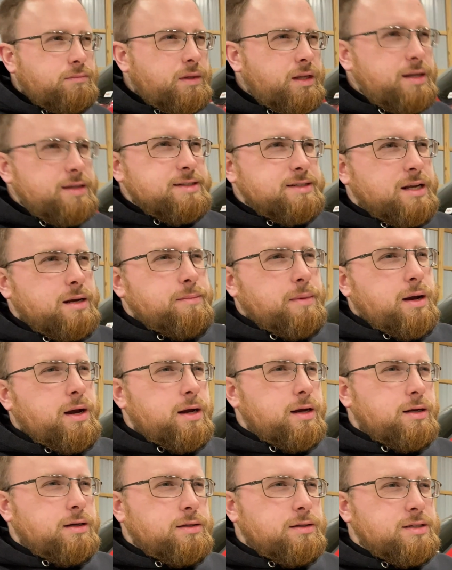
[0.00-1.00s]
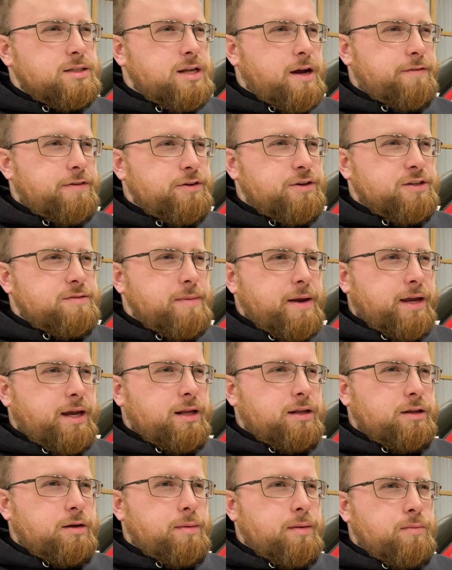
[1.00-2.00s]
some stuff to just make it a
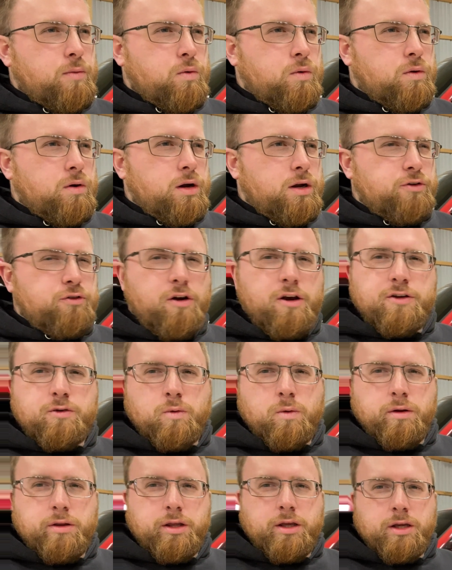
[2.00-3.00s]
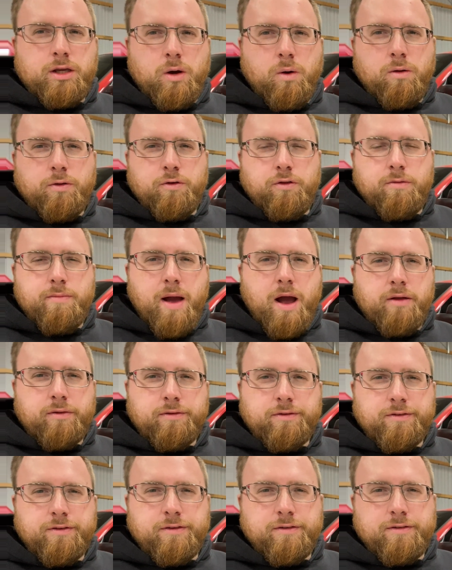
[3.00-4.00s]
little bit more trustworthy going through the
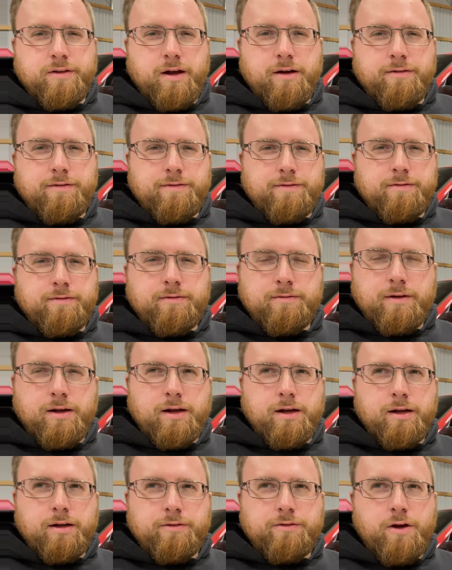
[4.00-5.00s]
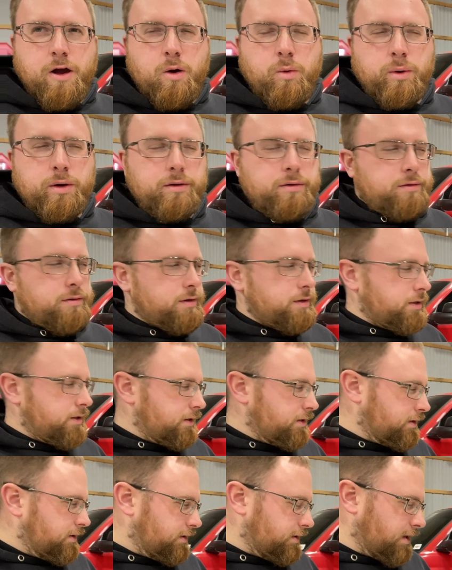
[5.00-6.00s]
mountains and stuff, towing.
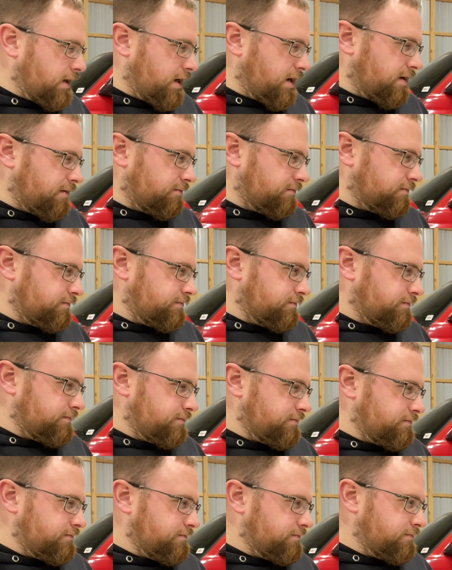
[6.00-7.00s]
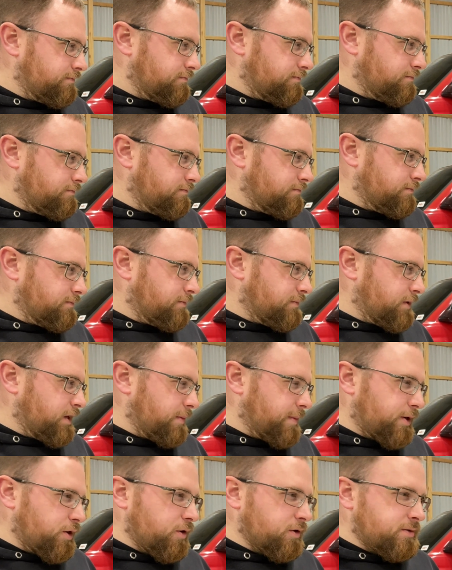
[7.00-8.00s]
Gonna
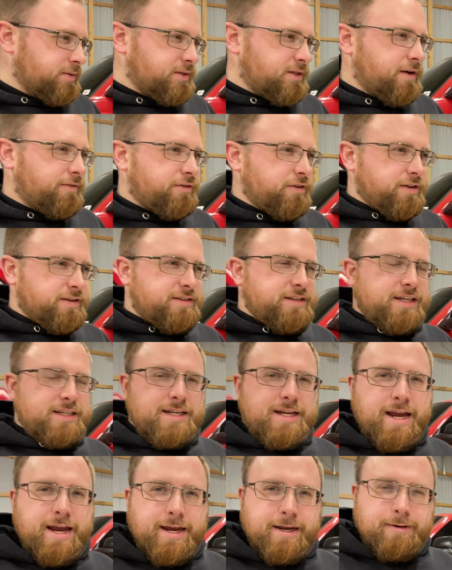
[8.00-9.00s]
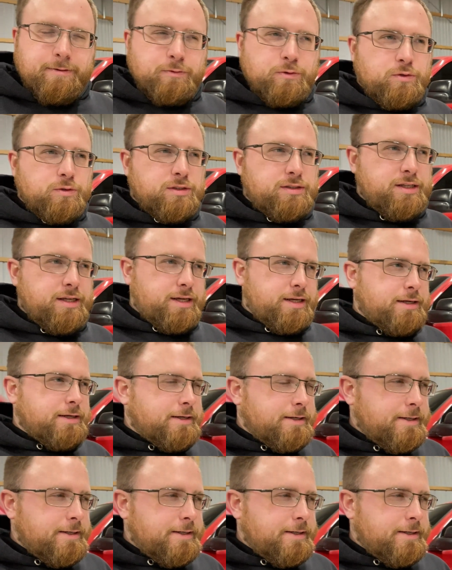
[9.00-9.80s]
be doing some stuff to the 68. We'll see.